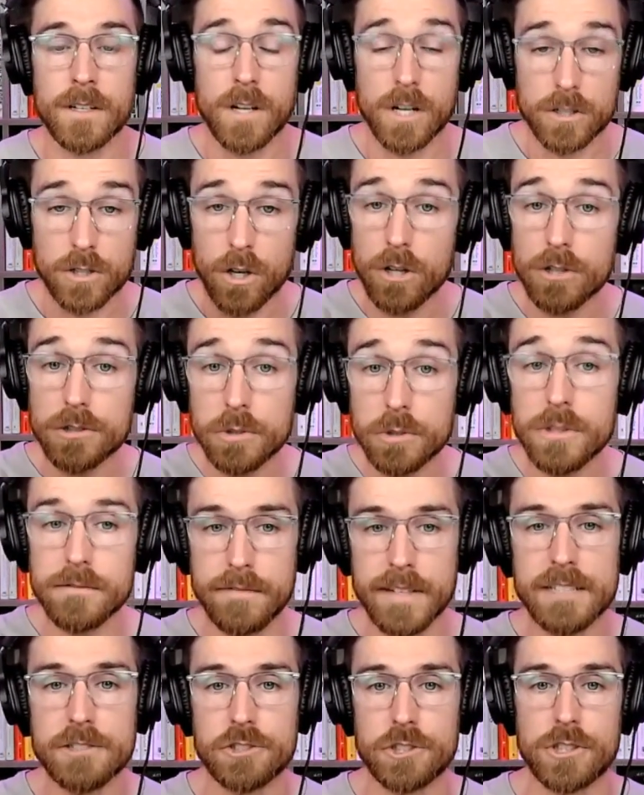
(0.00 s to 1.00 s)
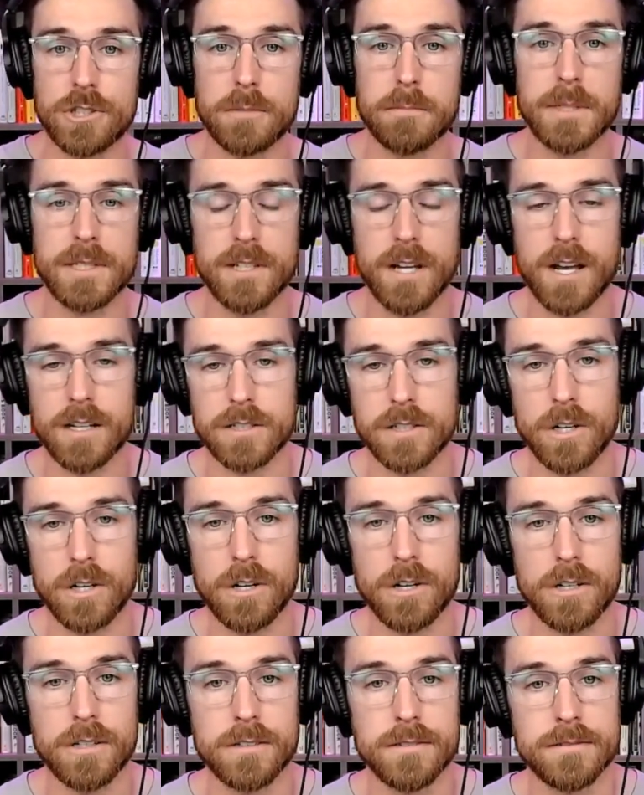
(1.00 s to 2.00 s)
A call to adventure, but not a
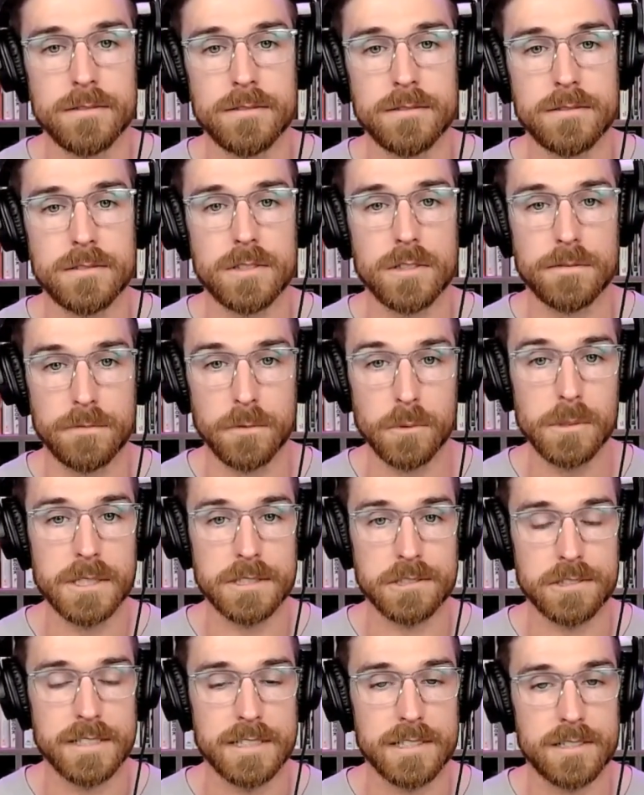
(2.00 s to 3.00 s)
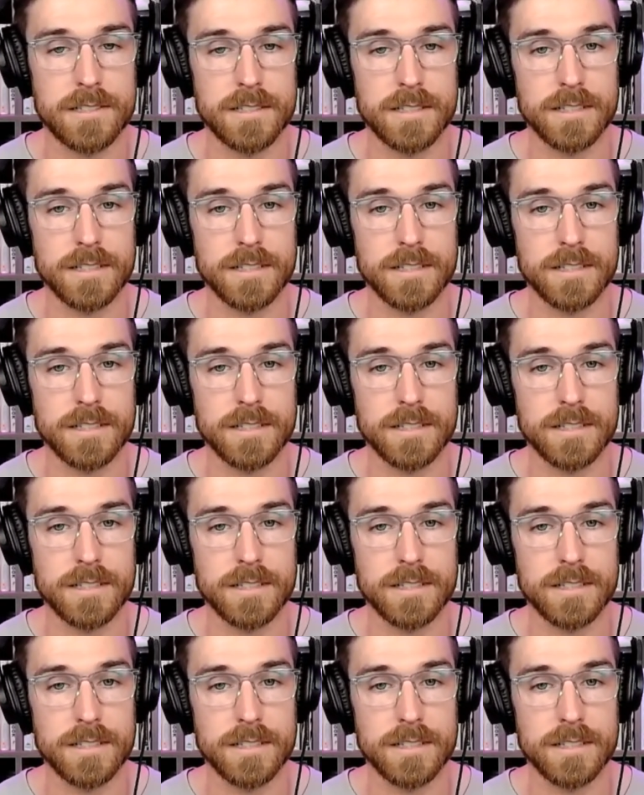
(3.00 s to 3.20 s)
call to foolishness.